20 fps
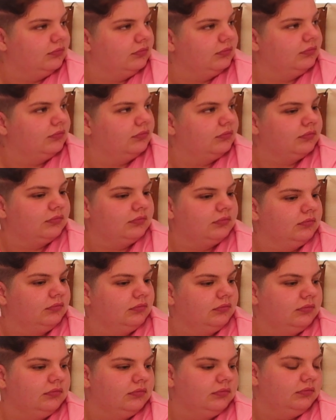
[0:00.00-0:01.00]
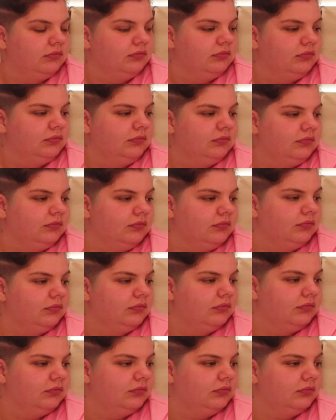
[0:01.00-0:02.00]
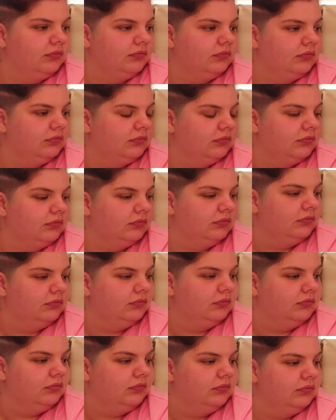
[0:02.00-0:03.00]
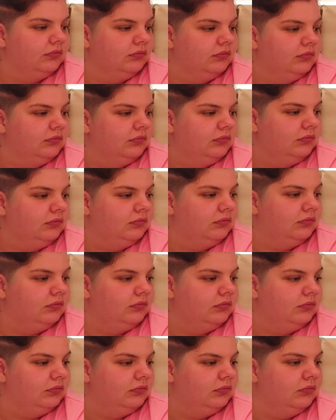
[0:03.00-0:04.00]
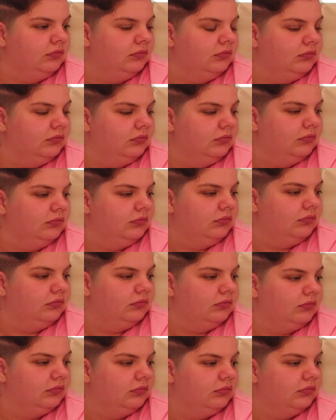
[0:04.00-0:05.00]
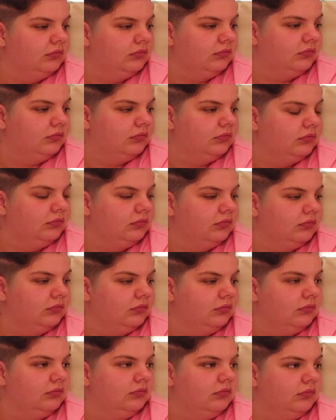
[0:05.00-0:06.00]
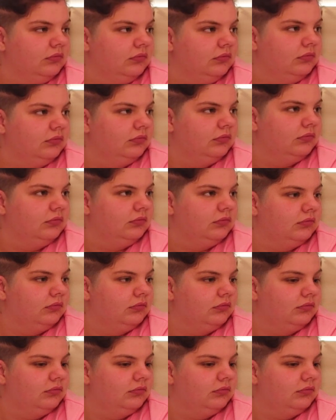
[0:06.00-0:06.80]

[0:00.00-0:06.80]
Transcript: [no speech]